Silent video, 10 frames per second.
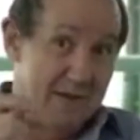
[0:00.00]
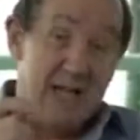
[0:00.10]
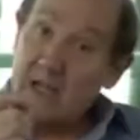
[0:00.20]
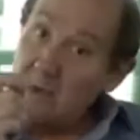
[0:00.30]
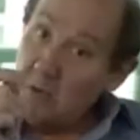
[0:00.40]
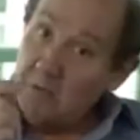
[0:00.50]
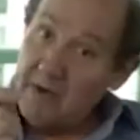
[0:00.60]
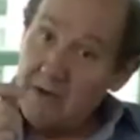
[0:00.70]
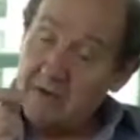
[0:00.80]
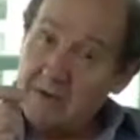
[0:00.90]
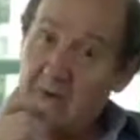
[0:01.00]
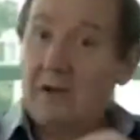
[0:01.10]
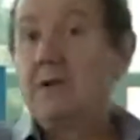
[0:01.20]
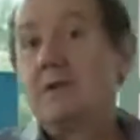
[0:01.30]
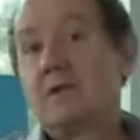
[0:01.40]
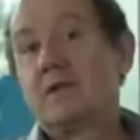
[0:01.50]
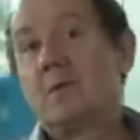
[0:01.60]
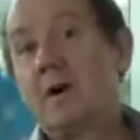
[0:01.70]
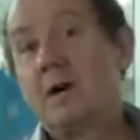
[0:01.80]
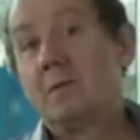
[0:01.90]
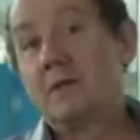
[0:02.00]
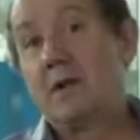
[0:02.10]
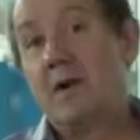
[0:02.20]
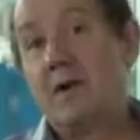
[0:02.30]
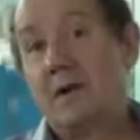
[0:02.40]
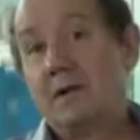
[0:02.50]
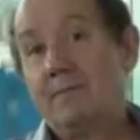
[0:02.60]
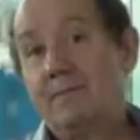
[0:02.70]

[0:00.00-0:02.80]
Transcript: Now you've already got some clues as to why it was so hot.